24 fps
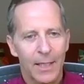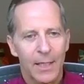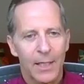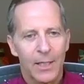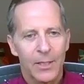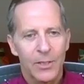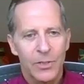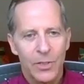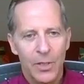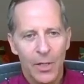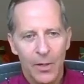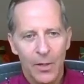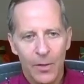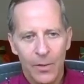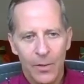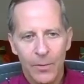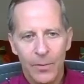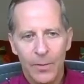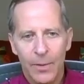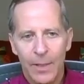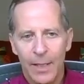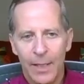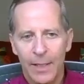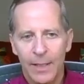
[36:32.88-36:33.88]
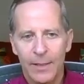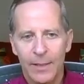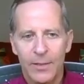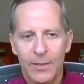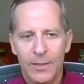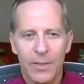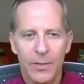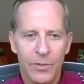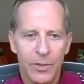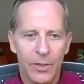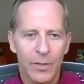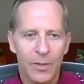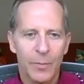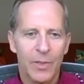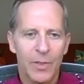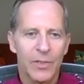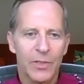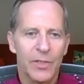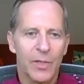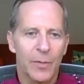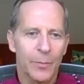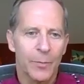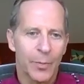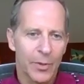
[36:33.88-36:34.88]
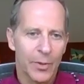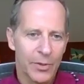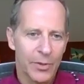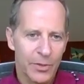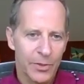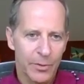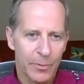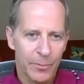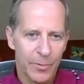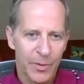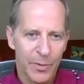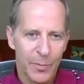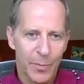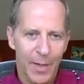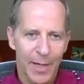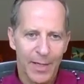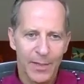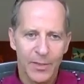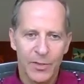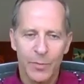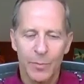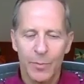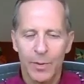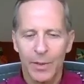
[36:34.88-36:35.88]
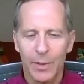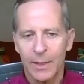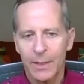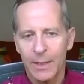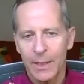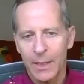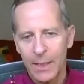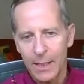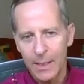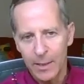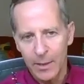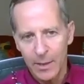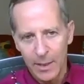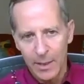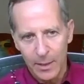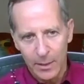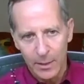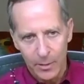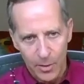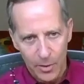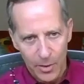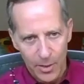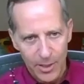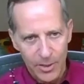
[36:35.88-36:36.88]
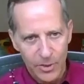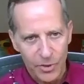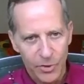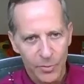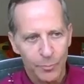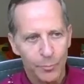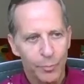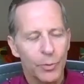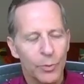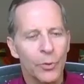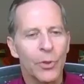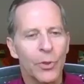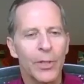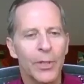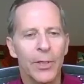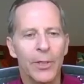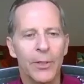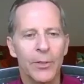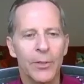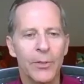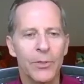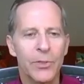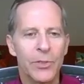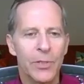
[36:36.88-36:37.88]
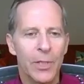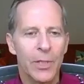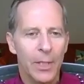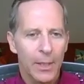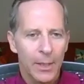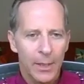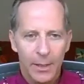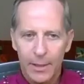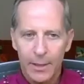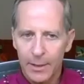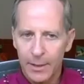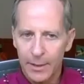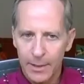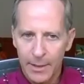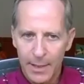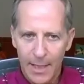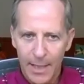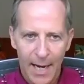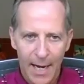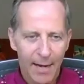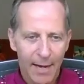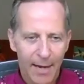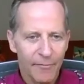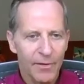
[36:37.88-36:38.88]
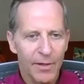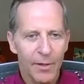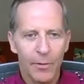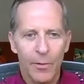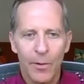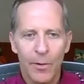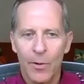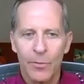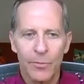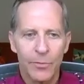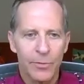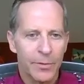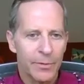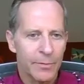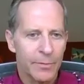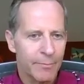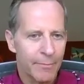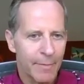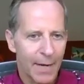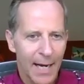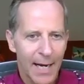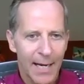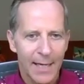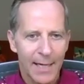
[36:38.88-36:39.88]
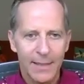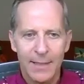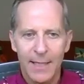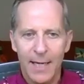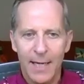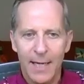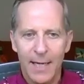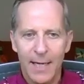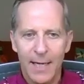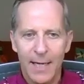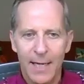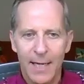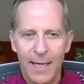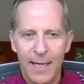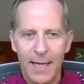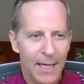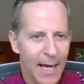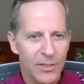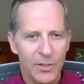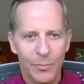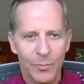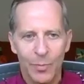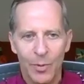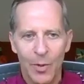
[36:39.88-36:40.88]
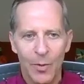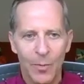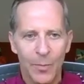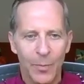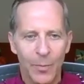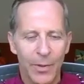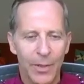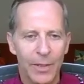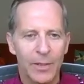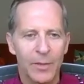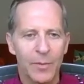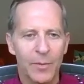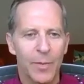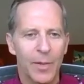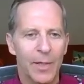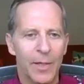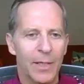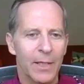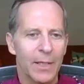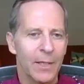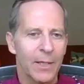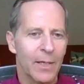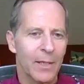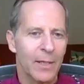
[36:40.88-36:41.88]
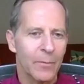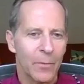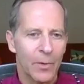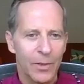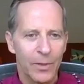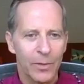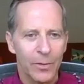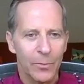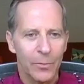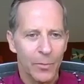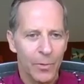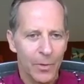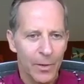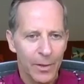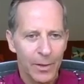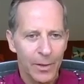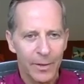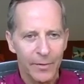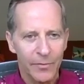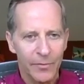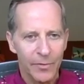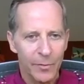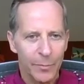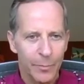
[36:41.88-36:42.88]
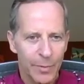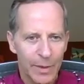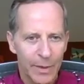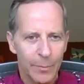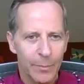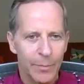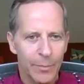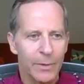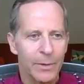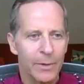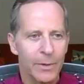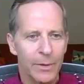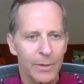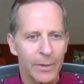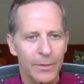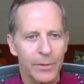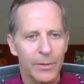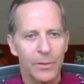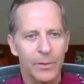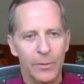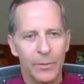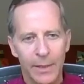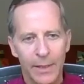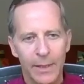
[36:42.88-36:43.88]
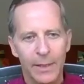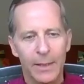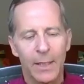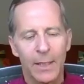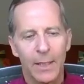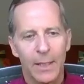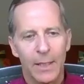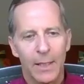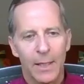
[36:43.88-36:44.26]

So there's going to be some personal responsibility. Large employers can have their own mandate as appropriate, depending on what the work of the people are doing.